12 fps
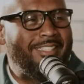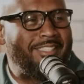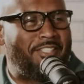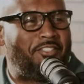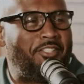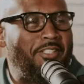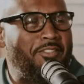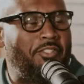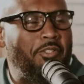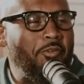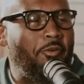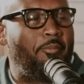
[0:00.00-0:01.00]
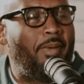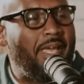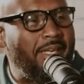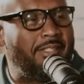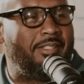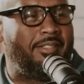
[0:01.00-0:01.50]
It's a general
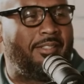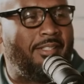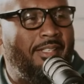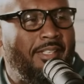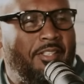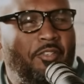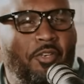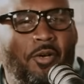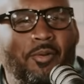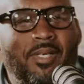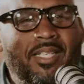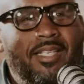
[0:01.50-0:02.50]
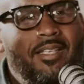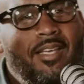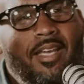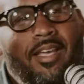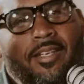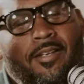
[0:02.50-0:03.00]
manager,
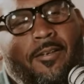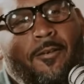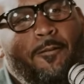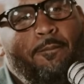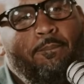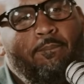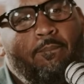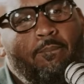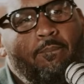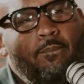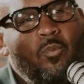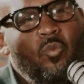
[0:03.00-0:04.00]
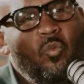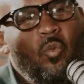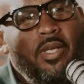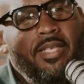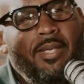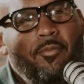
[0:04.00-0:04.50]
And
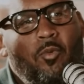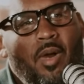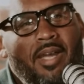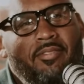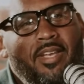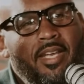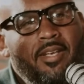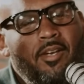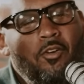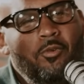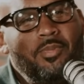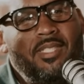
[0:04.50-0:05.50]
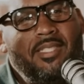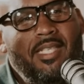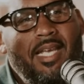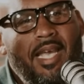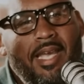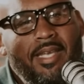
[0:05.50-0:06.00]
one day my wife came home. She
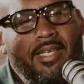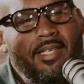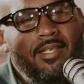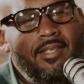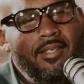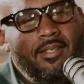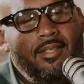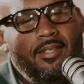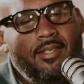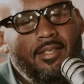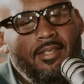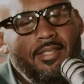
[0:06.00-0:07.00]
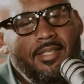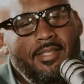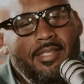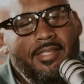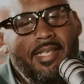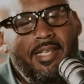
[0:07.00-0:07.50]
said, hey,
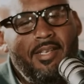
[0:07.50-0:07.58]
did